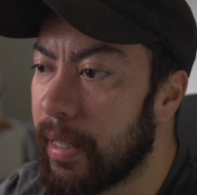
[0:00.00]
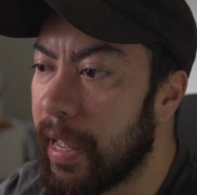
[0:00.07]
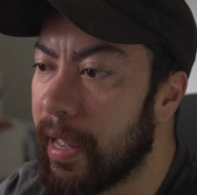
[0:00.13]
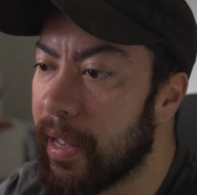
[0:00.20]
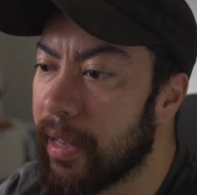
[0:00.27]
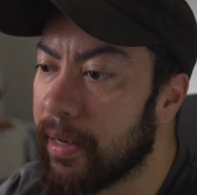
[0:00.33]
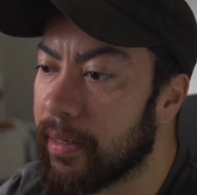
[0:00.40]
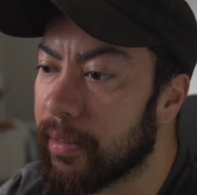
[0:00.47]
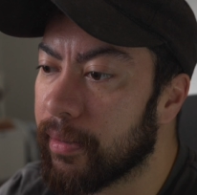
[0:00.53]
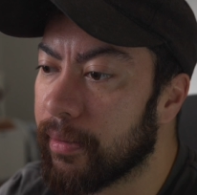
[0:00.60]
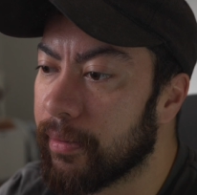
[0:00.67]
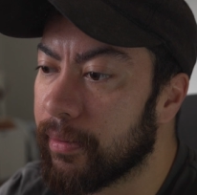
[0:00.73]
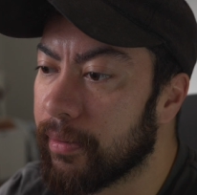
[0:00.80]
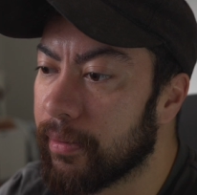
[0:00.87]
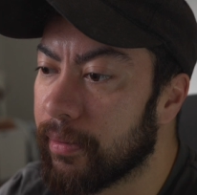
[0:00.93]
and
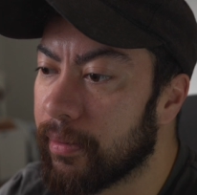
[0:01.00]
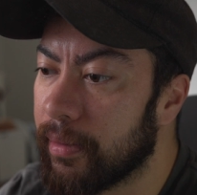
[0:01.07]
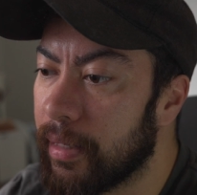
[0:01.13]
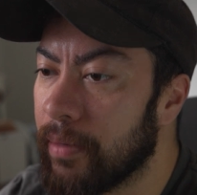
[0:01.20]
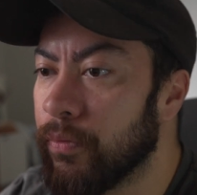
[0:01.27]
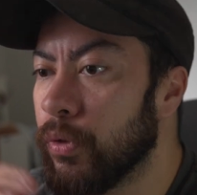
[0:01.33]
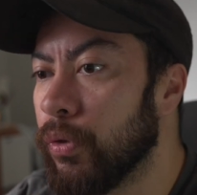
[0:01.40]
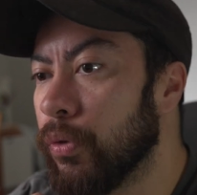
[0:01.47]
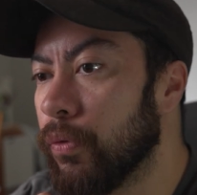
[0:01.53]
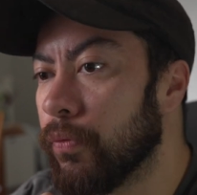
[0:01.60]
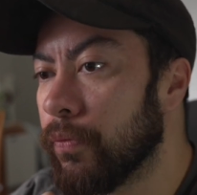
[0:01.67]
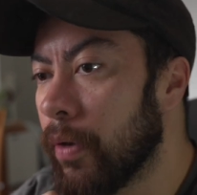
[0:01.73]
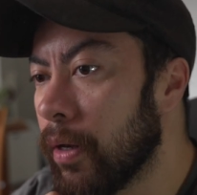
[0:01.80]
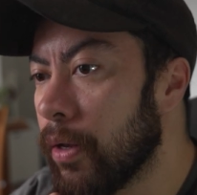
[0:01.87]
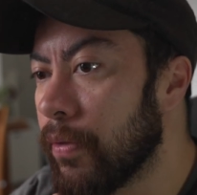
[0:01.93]
if you
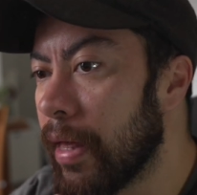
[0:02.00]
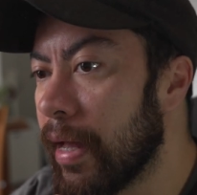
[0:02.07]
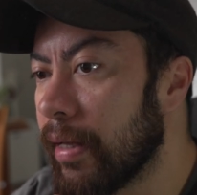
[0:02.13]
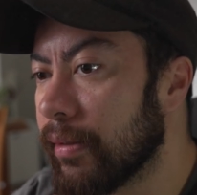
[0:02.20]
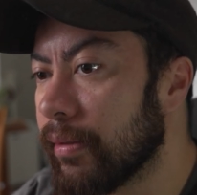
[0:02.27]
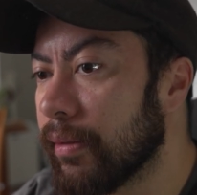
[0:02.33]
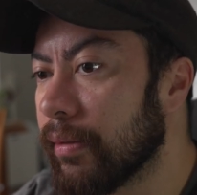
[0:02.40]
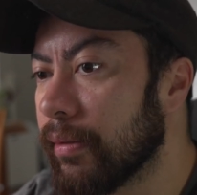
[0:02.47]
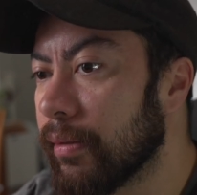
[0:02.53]
follow that,